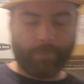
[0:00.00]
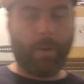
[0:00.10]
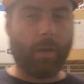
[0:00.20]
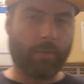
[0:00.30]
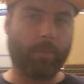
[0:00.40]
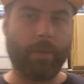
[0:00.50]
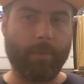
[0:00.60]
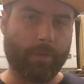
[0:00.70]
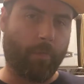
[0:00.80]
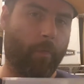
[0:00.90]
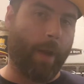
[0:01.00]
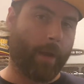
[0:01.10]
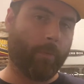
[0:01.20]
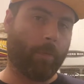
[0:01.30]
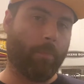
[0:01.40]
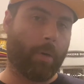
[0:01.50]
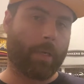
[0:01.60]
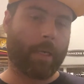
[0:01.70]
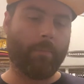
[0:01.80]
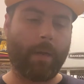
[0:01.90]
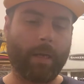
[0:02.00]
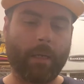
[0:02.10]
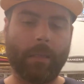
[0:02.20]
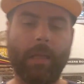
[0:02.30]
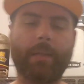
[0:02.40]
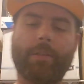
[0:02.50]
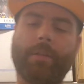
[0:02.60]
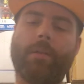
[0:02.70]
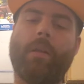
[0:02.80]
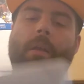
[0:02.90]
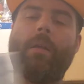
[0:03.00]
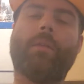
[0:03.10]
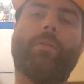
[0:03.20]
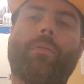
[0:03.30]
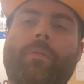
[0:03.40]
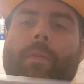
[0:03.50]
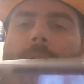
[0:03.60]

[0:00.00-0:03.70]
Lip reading: possibly the most valuable book in my collection, The